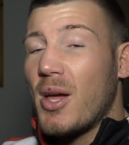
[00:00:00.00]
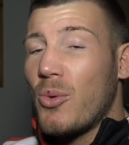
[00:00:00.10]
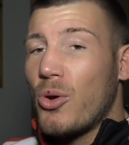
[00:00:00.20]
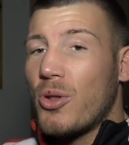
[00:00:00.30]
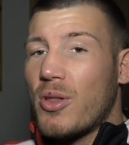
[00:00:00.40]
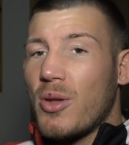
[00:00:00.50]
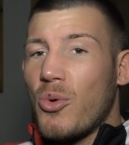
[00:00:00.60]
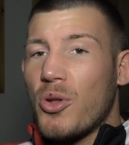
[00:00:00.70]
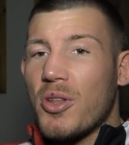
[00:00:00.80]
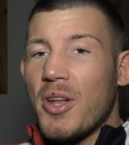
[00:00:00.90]
they
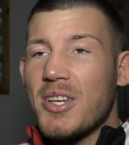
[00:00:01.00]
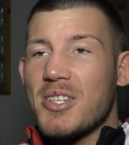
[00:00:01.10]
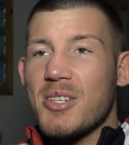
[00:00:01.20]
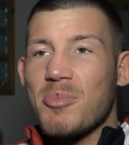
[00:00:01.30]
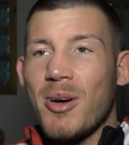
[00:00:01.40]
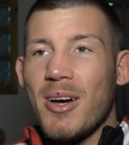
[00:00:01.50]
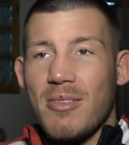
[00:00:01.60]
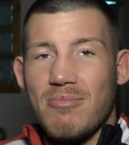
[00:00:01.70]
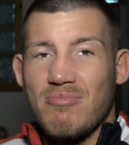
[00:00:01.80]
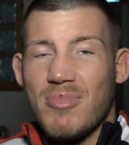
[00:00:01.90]
weren't the nicest,
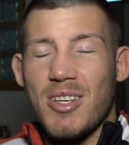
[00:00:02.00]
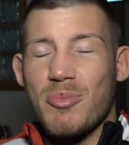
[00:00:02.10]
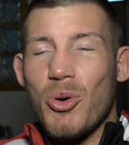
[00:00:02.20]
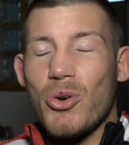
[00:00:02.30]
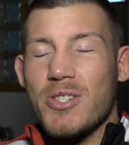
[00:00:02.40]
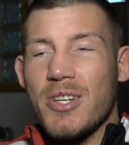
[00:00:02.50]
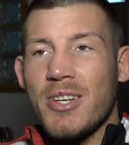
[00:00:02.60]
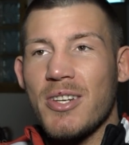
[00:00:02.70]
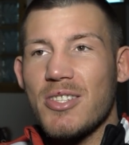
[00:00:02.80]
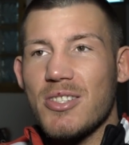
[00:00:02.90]
but it's boxing,
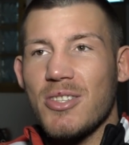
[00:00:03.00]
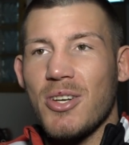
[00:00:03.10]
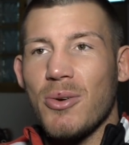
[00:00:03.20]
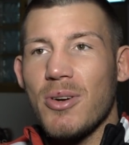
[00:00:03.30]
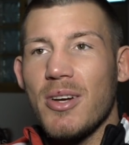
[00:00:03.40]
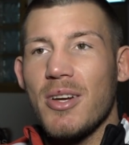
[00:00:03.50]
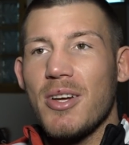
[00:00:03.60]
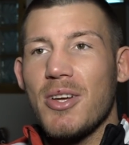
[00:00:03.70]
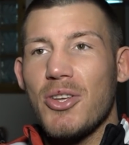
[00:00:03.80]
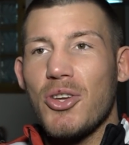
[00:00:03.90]
and it's, you know,
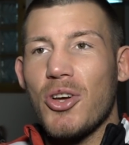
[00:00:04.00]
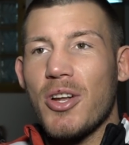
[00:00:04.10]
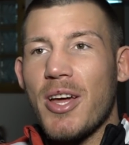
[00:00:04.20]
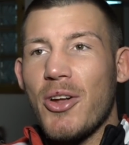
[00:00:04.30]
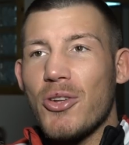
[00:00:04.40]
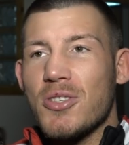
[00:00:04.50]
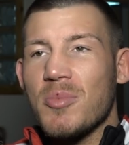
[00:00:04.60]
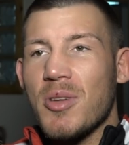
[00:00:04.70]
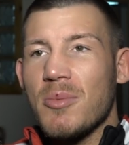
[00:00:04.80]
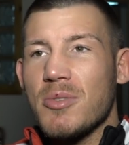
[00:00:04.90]
you're going to get hurt
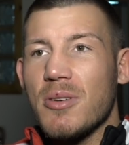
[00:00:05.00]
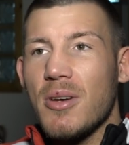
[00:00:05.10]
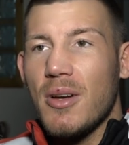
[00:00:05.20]
sometimes.